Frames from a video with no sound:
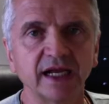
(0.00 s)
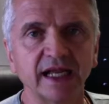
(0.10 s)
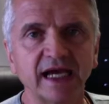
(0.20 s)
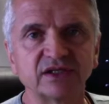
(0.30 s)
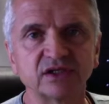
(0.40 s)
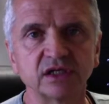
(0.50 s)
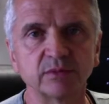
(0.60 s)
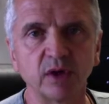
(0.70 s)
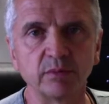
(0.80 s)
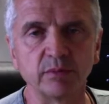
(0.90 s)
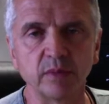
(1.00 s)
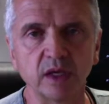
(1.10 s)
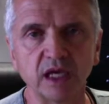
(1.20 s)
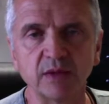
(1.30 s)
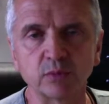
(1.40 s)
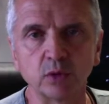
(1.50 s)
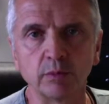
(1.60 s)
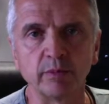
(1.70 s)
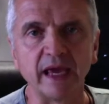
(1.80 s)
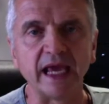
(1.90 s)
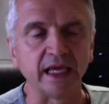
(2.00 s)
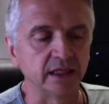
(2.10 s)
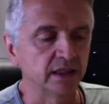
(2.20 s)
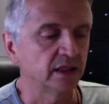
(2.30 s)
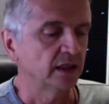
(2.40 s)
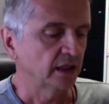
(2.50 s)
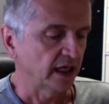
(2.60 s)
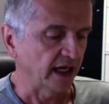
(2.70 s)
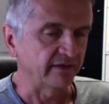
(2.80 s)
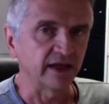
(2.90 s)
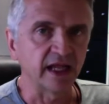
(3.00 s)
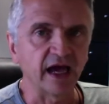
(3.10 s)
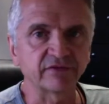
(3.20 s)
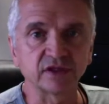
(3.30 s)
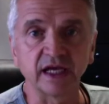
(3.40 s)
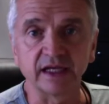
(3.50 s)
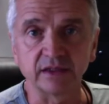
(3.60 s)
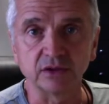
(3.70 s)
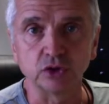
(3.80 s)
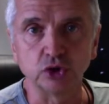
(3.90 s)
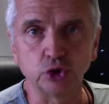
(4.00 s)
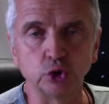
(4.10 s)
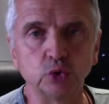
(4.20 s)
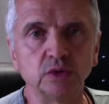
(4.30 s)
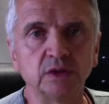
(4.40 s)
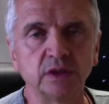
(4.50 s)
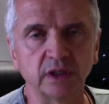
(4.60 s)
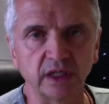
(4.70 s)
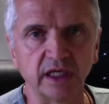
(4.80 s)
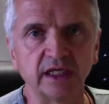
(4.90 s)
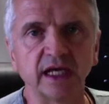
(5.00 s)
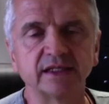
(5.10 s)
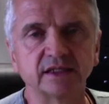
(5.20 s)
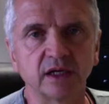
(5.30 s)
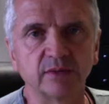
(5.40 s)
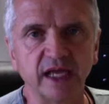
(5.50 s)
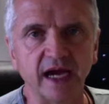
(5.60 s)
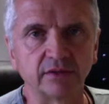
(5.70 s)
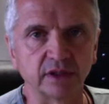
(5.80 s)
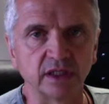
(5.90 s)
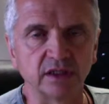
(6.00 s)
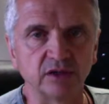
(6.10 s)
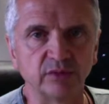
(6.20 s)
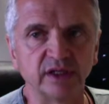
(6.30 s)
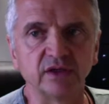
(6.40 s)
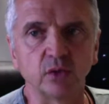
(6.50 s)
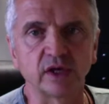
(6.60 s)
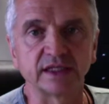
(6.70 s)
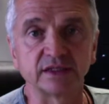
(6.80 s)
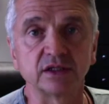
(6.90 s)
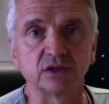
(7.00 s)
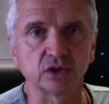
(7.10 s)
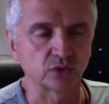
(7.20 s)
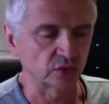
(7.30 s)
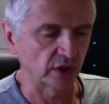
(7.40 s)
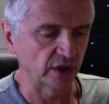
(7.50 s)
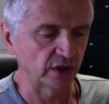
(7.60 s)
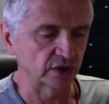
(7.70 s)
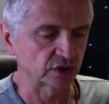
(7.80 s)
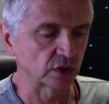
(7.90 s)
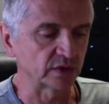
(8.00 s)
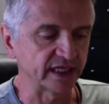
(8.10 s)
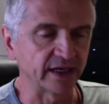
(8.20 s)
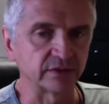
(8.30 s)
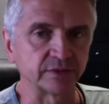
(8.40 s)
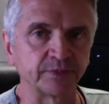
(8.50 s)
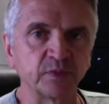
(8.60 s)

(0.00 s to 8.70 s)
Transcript: last year in about April, May. And then after that, June, it had come down a little bit, or slowed down.